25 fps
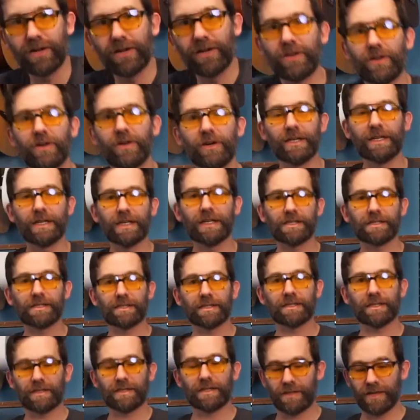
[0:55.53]

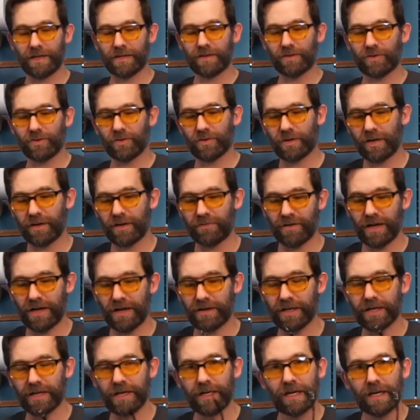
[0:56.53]
goodness. Thank the Lord I
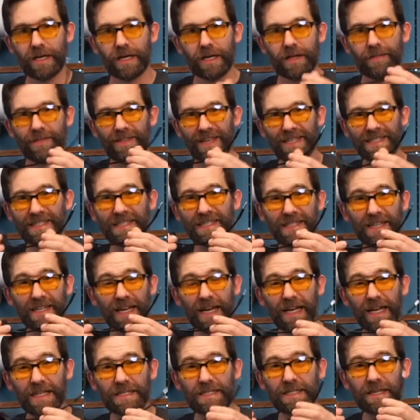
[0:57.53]
found it. This is the
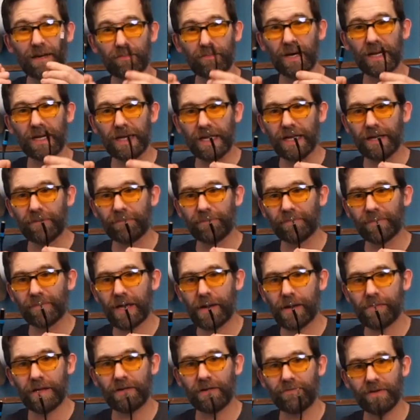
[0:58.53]
Headset Buddy.
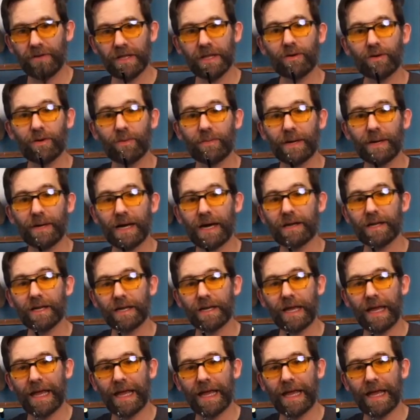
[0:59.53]
I made a video about it,